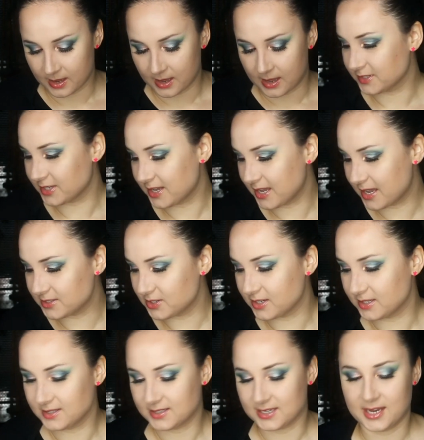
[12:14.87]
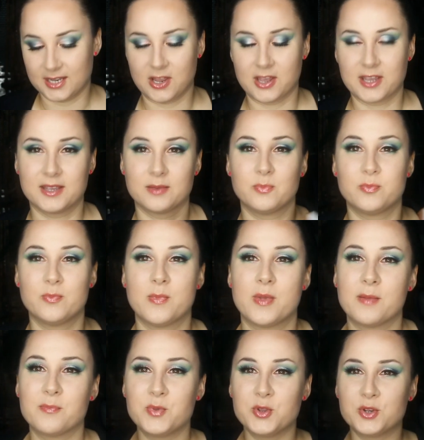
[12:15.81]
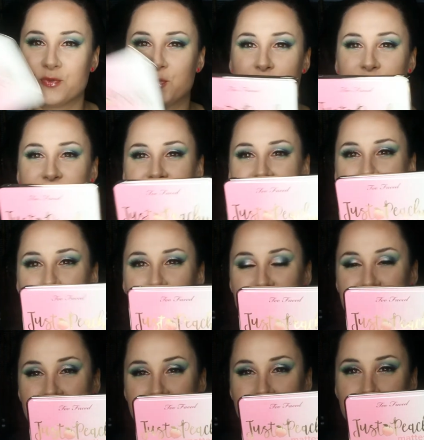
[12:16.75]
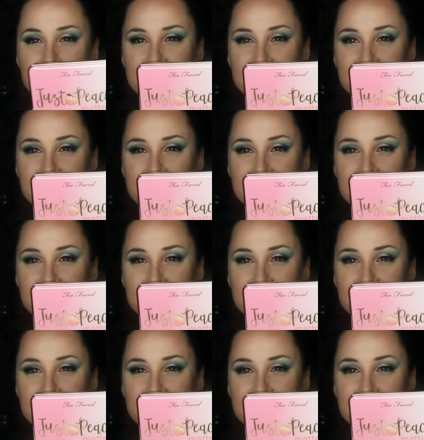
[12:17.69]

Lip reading: So yeah, as you can see, like, beautiful set when you have them